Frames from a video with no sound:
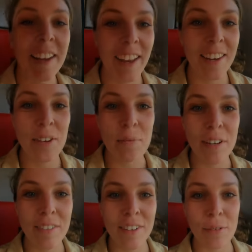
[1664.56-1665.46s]
Can you
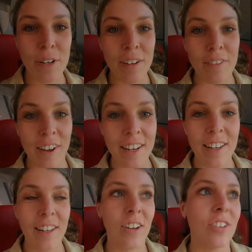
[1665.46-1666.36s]
believe it? We're
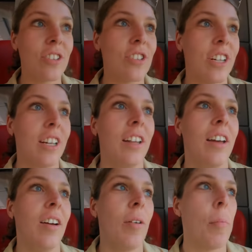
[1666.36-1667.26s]
finally on the train.
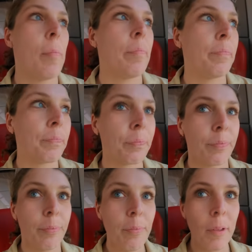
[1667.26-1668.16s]
Um,
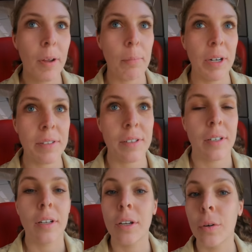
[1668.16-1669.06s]
but
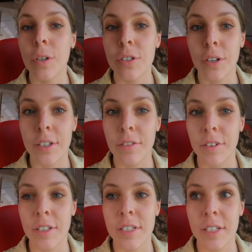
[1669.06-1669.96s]
we took a
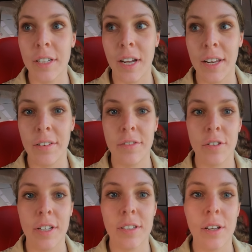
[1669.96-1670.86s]
different kind of
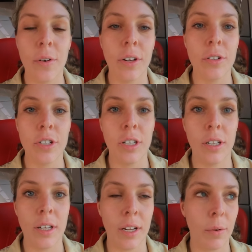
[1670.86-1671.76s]
train. So usually
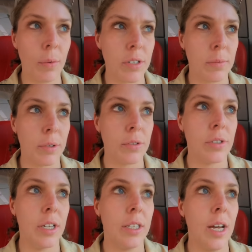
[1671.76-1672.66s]
like we were supposed to
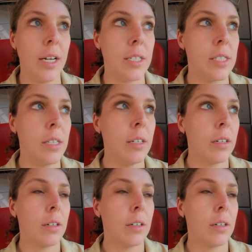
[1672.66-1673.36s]
take the IC